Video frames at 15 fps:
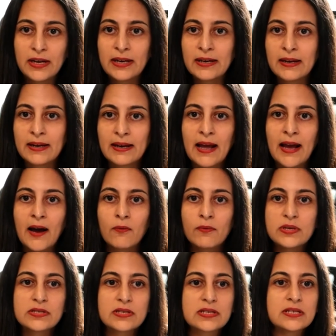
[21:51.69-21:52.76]
and how we
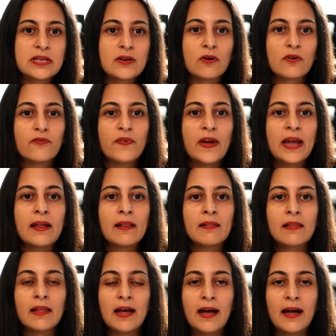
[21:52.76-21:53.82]
succeed or
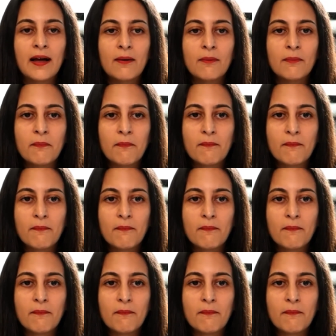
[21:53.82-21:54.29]
fail,